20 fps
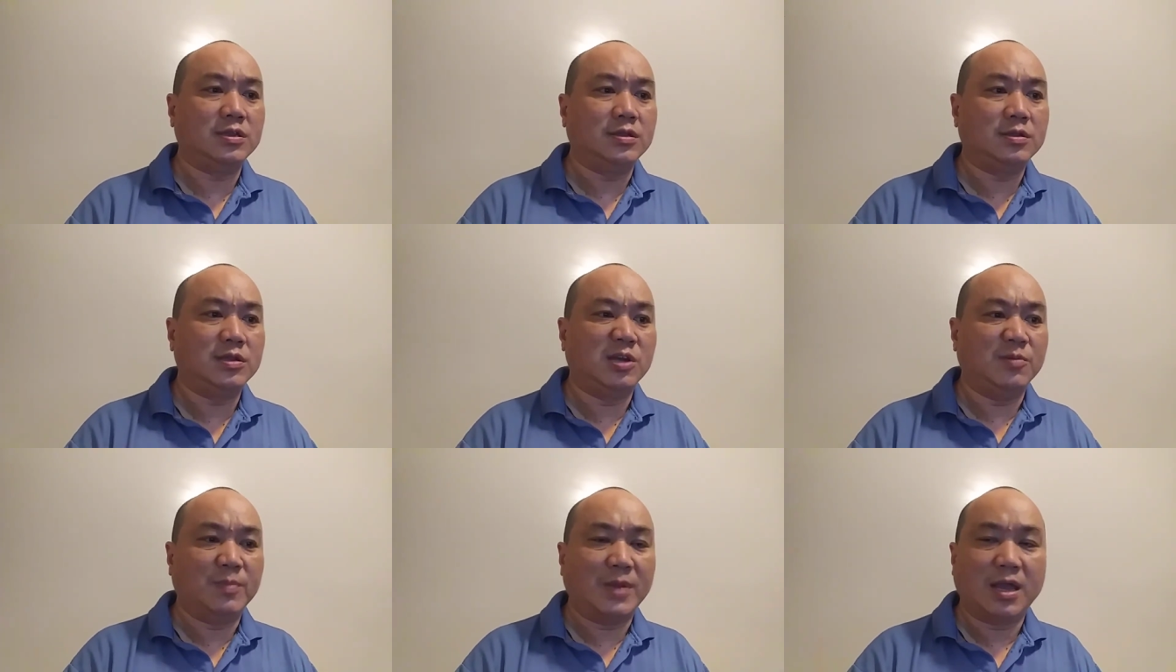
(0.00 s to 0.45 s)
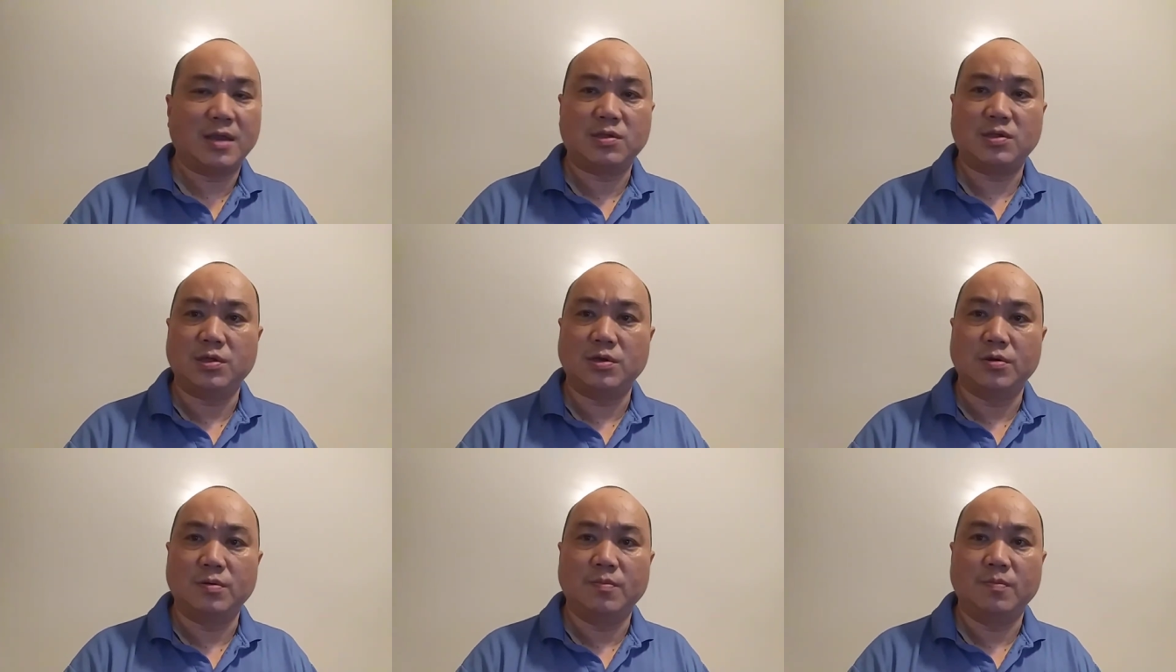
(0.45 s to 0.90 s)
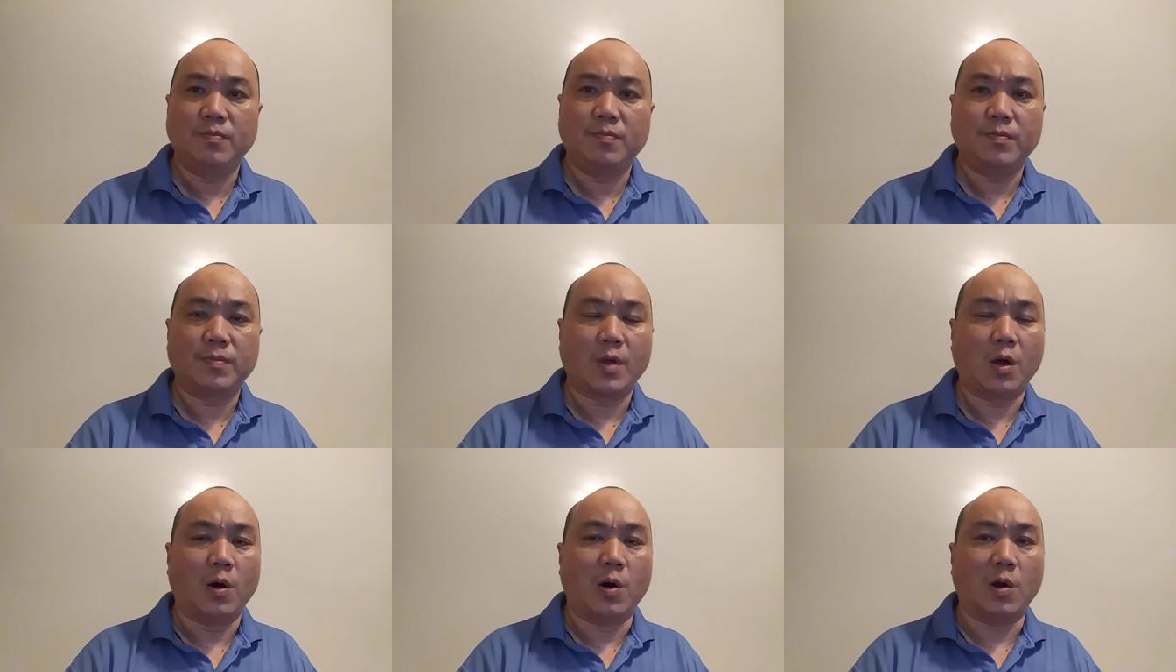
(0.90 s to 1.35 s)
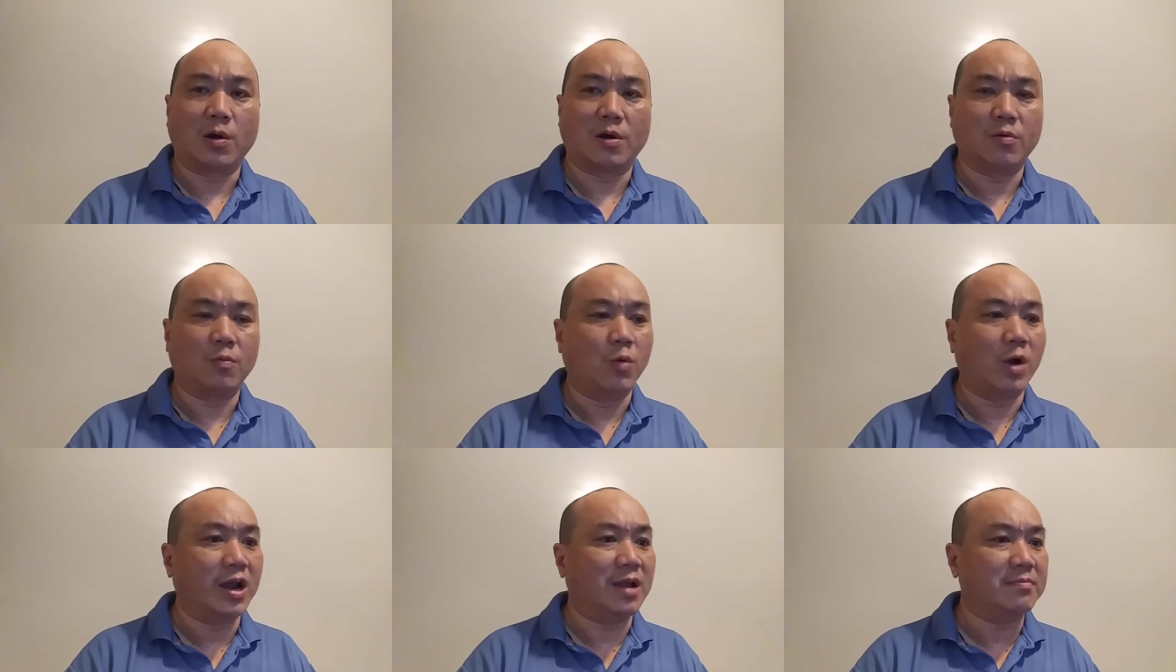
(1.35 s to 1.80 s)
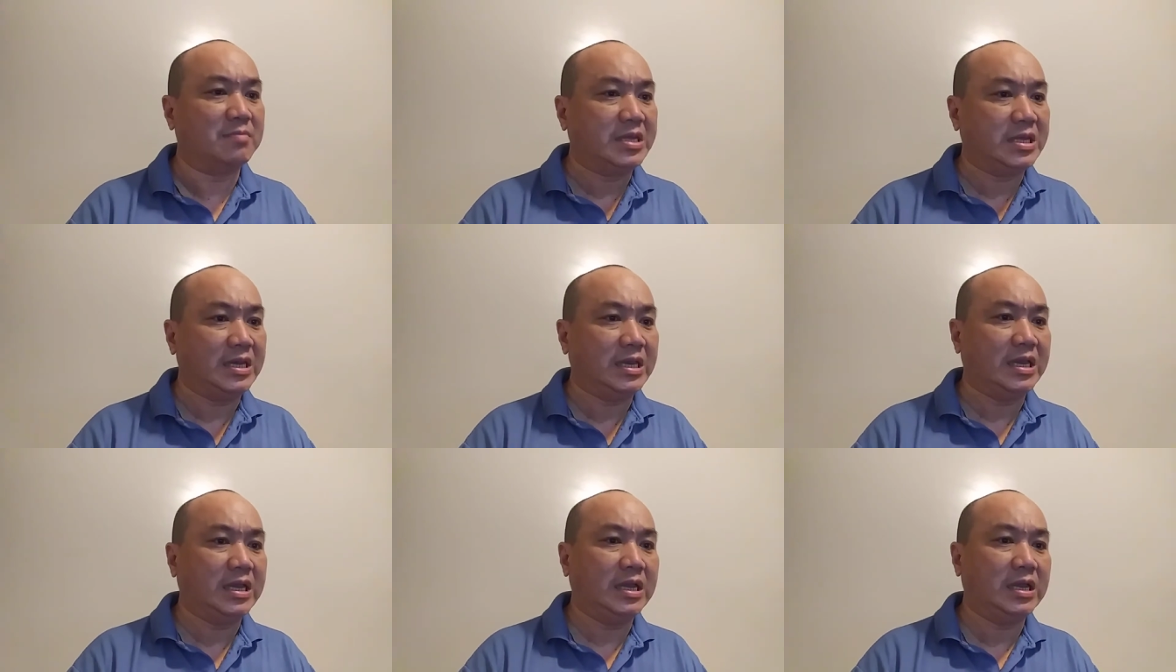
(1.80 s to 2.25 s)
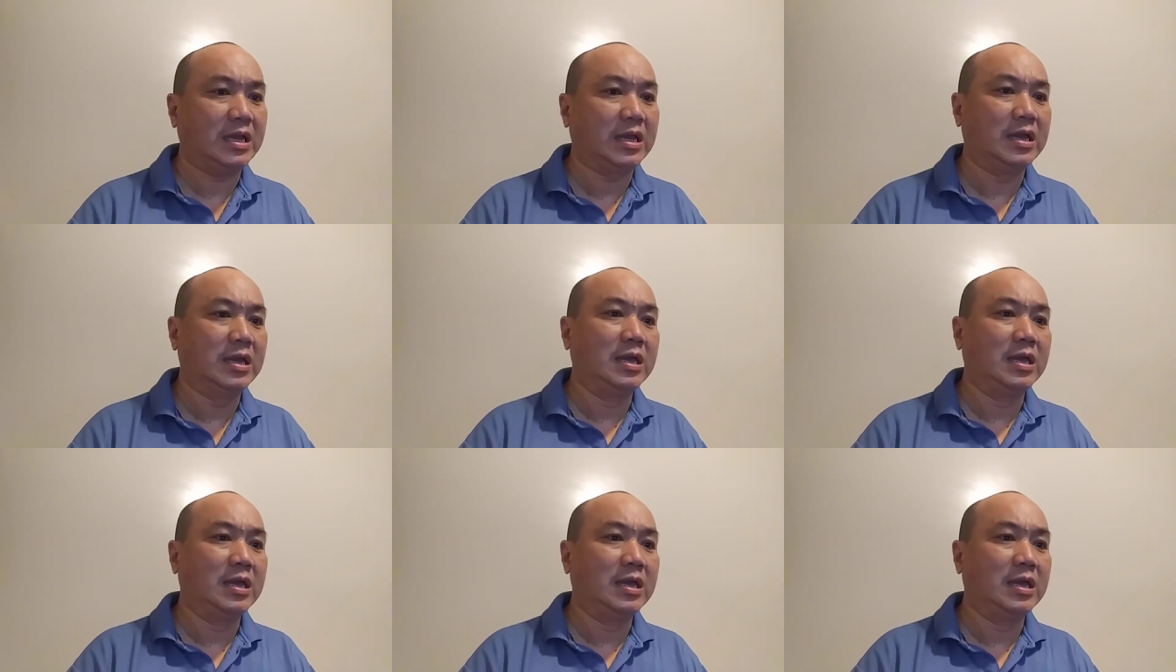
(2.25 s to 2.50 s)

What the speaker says: gymnasium or YMCA,